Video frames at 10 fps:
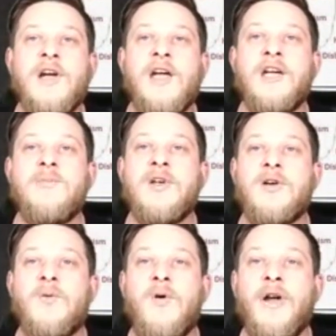I could be
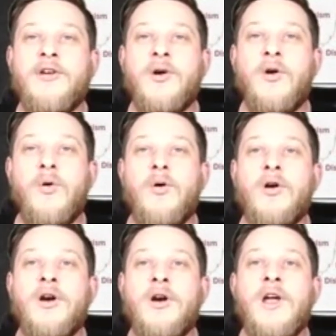acquiring,
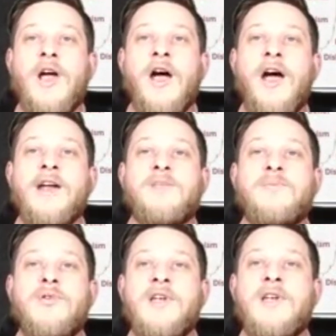or I just
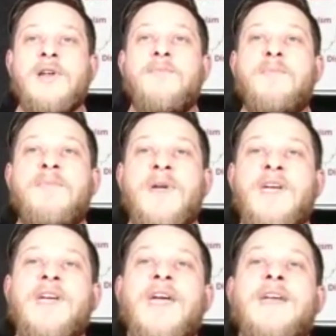put in a
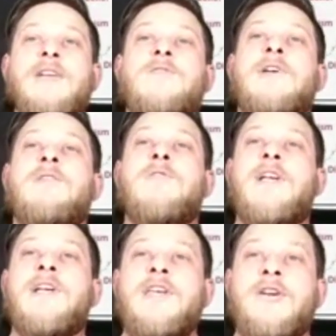big entry
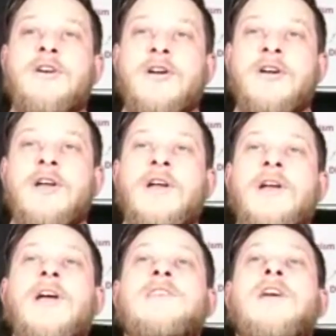right here
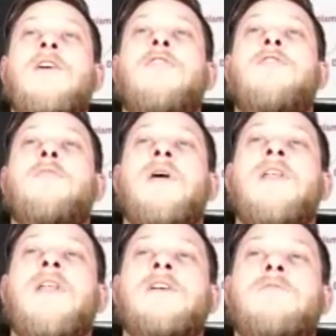as I go for my
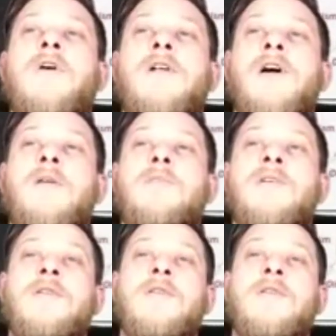next run up.